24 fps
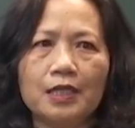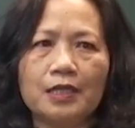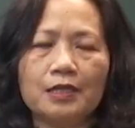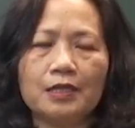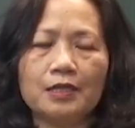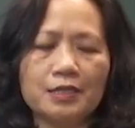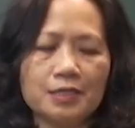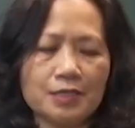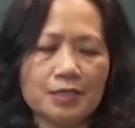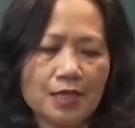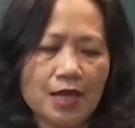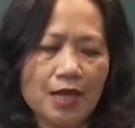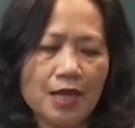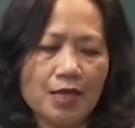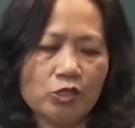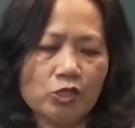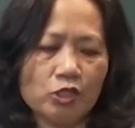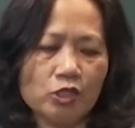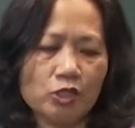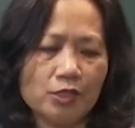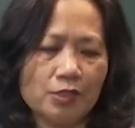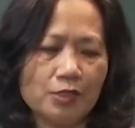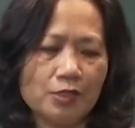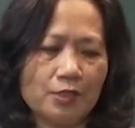
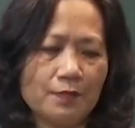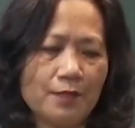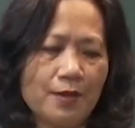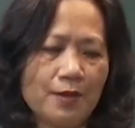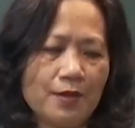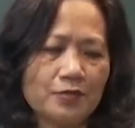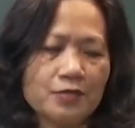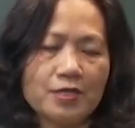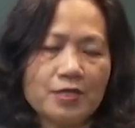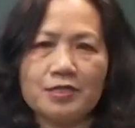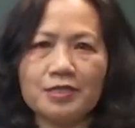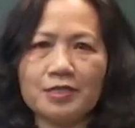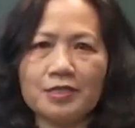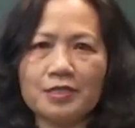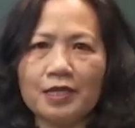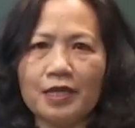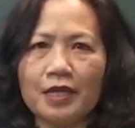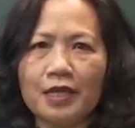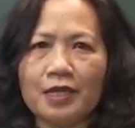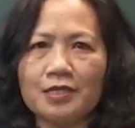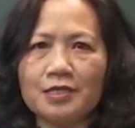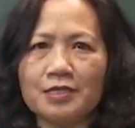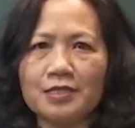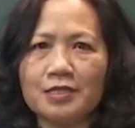discussion about testing
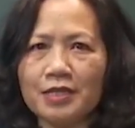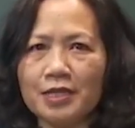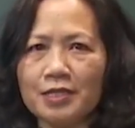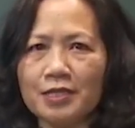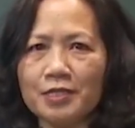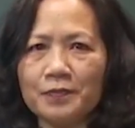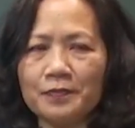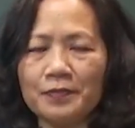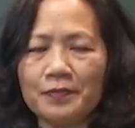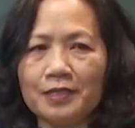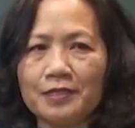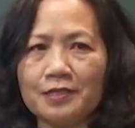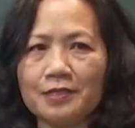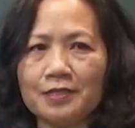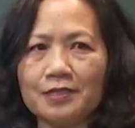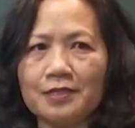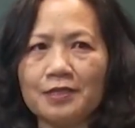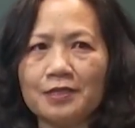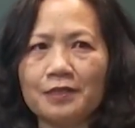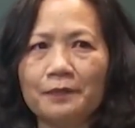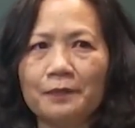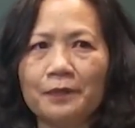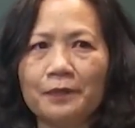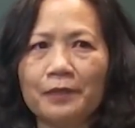and assessment,
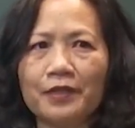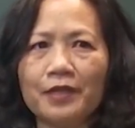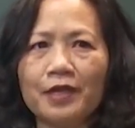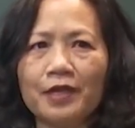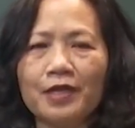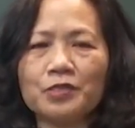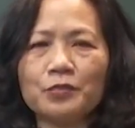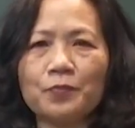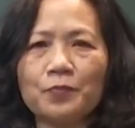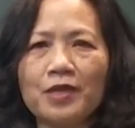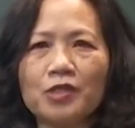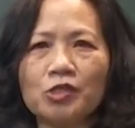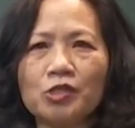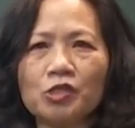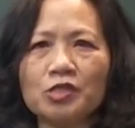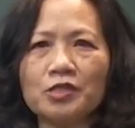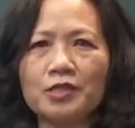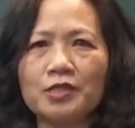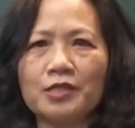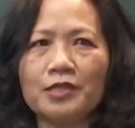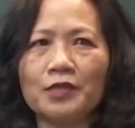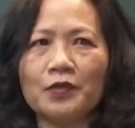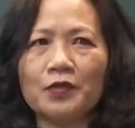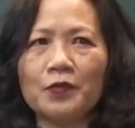
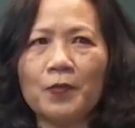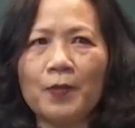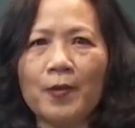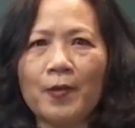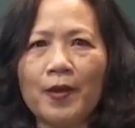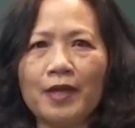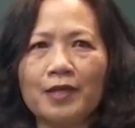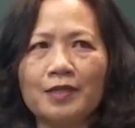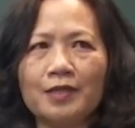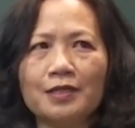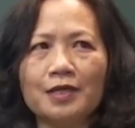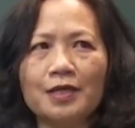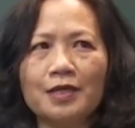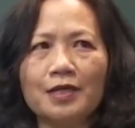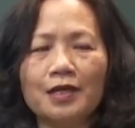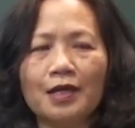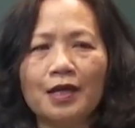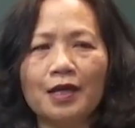especially when